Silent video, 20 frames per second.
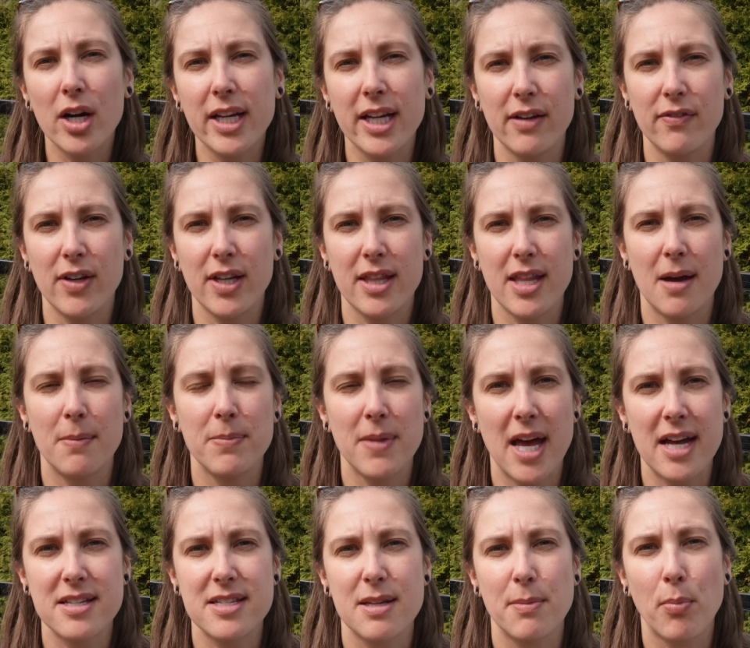giving them
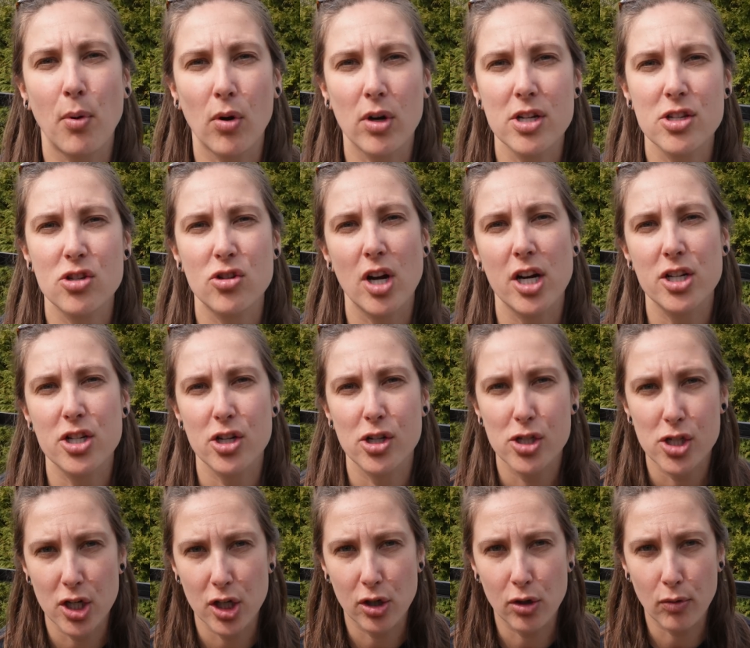that support structure
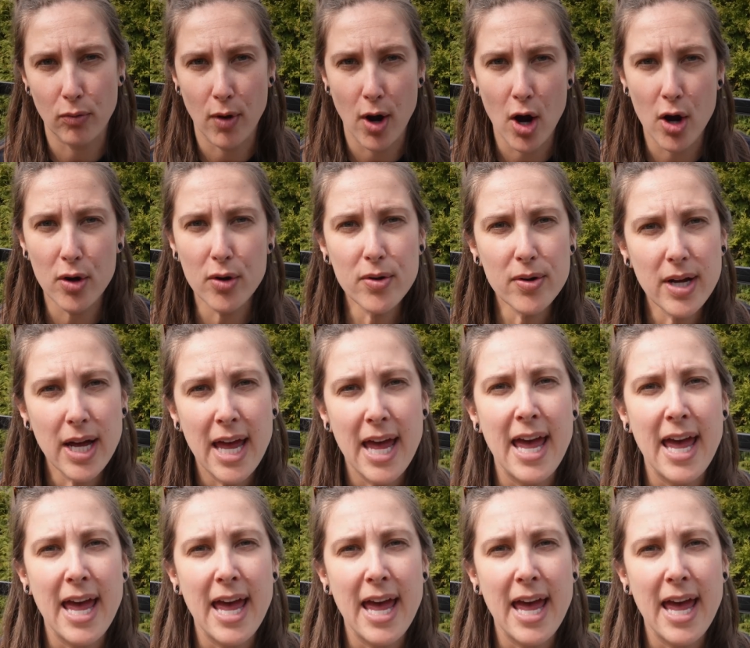to grow.